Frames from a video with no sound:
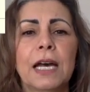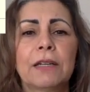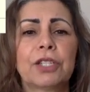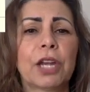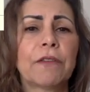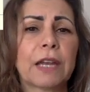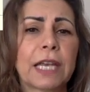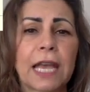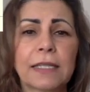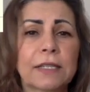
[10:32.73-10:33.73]
Generally,
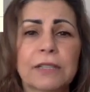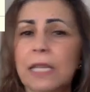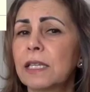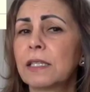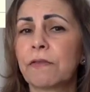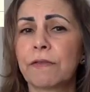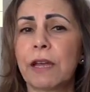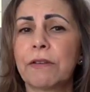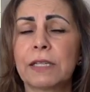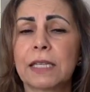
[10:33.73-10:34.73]
Cancer ascendants are
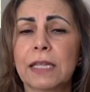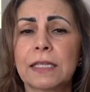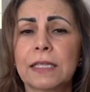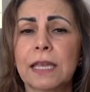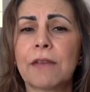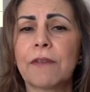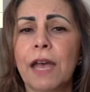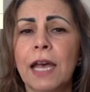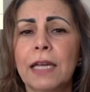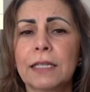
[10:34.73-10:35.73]
very sensitive,
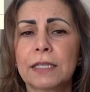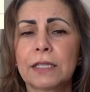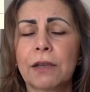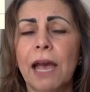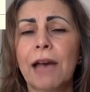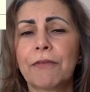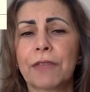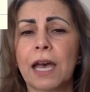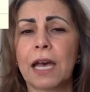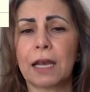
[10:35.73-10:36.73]
and to have
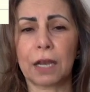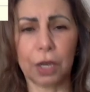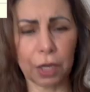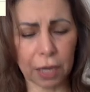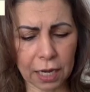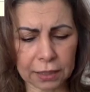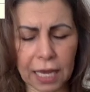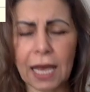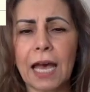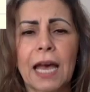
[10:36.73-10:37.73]
that
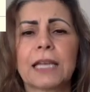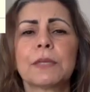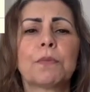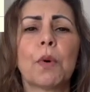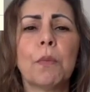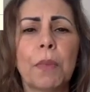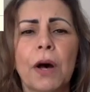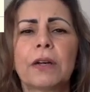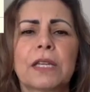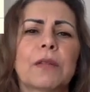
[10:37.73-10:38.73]
house
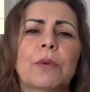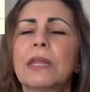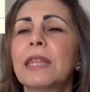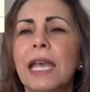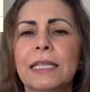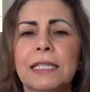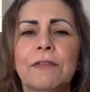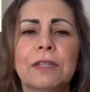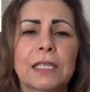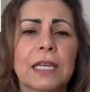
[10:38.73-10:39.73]
bombarded with
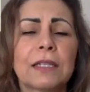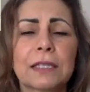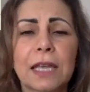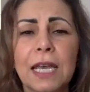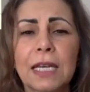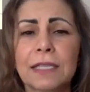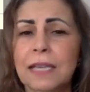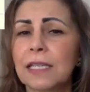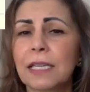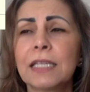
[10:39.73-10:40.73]
negativity, because
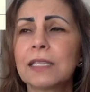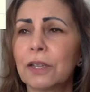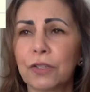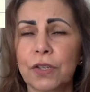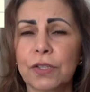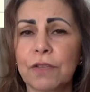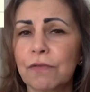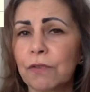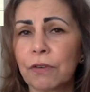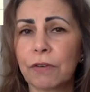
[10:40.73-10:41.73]
Saturn is not just the
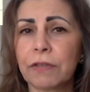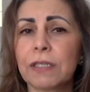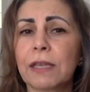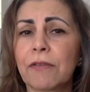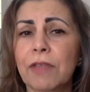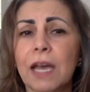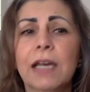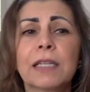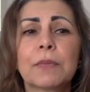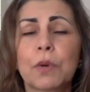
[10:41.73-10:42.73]
ruler of the 7th
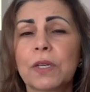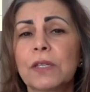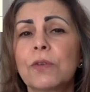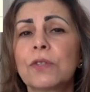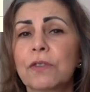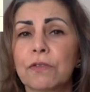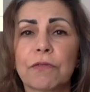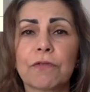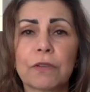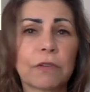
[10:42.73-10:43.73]
house, but it's also the
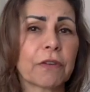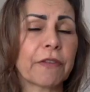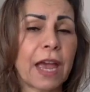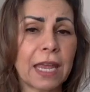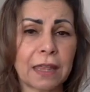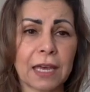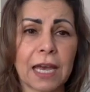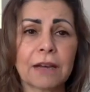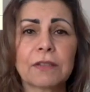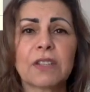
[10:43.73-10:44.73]
ruler of 8th house.